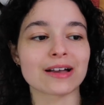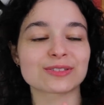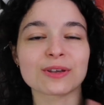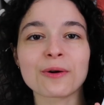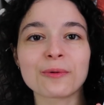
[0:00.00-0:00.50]

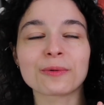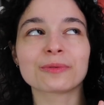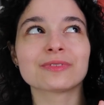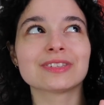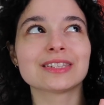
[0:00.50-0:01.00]
so
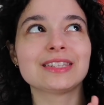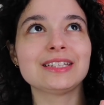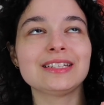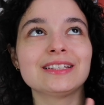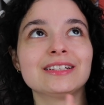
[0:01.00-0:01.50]

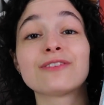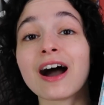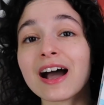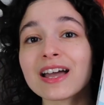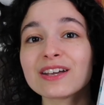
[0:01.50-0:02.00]
the
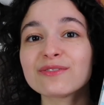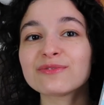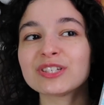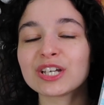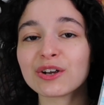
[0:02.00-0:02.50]

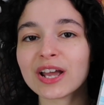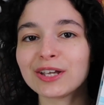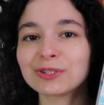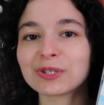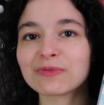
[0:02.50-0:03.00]
five year
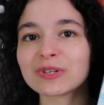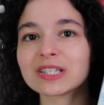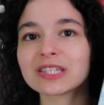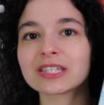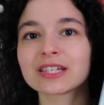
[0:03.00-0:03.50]
age
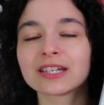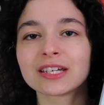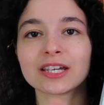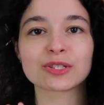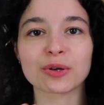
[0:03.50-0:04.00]
difference
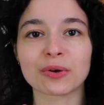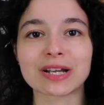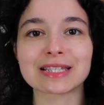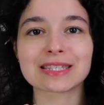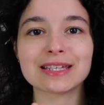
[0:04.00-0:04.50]
isn't
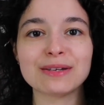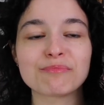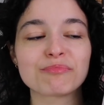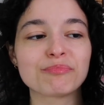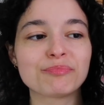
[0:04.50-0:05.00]
crazy
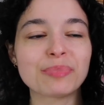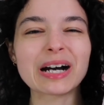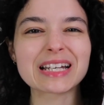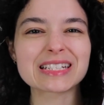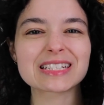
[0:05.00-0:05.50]

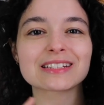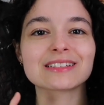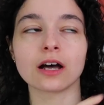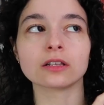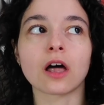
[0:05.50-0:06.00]
but
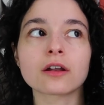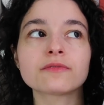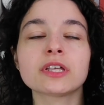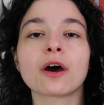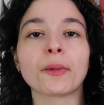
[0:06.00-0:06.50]
a lot
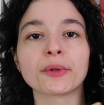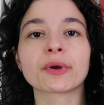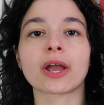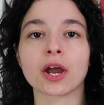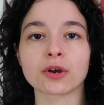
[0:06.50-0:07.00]
of the other
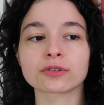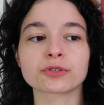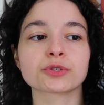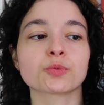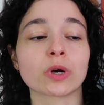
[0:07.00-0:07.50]

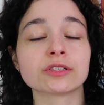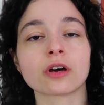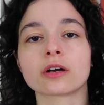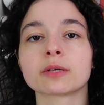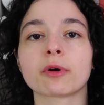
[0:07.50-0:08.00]
characters when
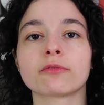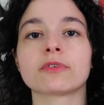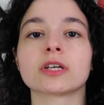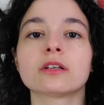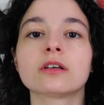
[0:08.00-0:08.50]
talking about
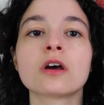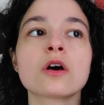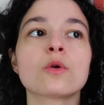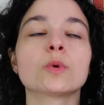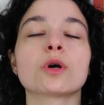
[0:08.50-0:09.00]
Vin
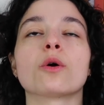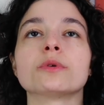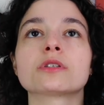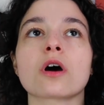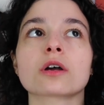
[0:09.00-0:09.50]
would
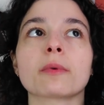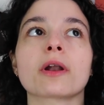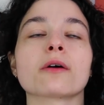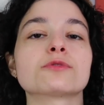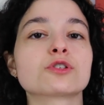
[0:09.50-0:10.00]
always talk about
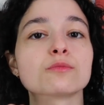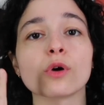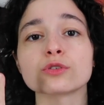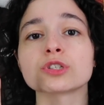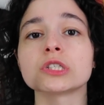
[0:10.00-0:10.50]
how
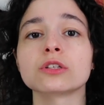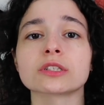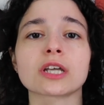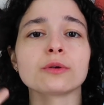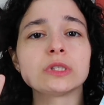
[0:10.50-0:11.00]
small she
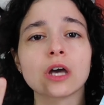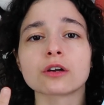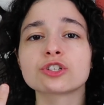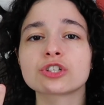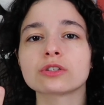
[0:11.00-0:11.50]
looked, how
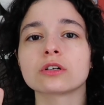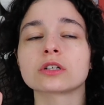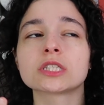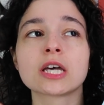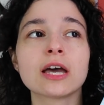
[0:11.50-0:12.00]
young she
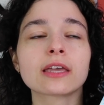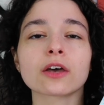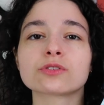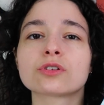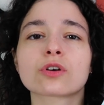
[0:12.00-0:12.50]
looked.
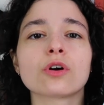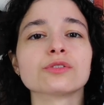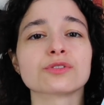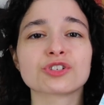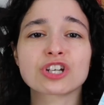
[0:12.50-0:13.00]
Kelsier called
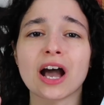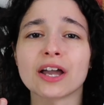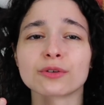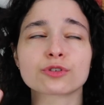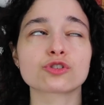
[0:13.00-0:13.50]
her
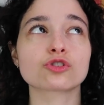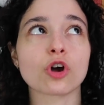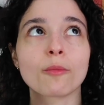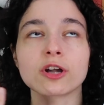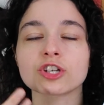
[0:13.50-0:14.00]
child
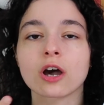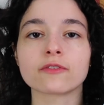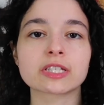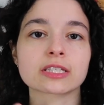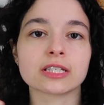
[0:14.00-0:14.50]
so much.
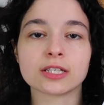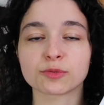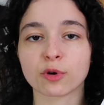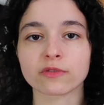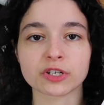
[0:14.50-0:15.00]
Obviously, he's
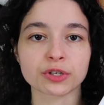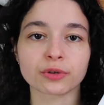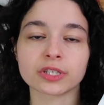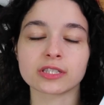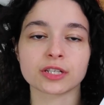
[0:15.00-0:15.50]
more of an
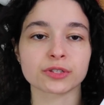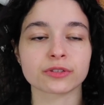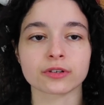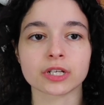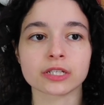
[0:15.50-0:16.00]
adult. He's in his
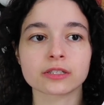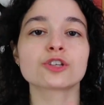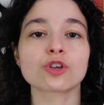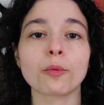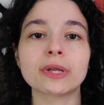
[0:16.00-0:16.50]
30s.
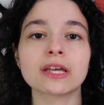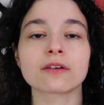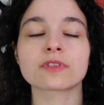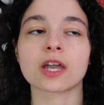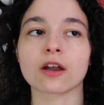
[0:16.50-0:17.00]
So many
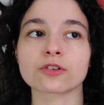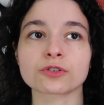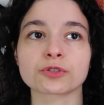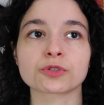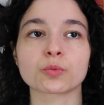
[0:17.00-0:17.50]
of the
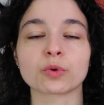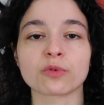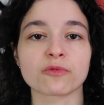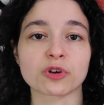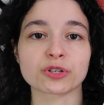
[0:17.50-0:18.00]
characters would
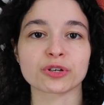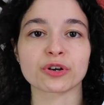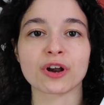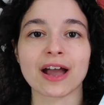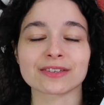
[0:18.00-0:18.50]
refer to
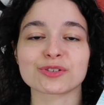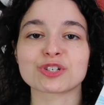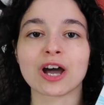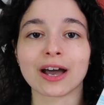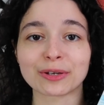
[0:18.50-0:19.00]
her as a
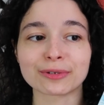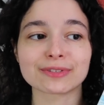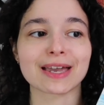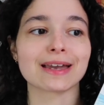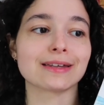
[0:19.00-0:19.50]

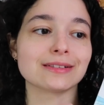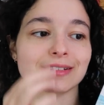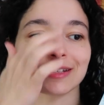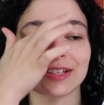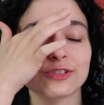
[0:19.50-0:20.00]
child and
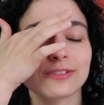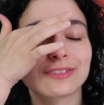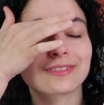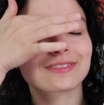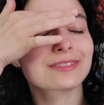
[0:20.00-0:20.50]
it
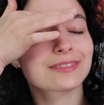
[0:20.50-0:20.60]
just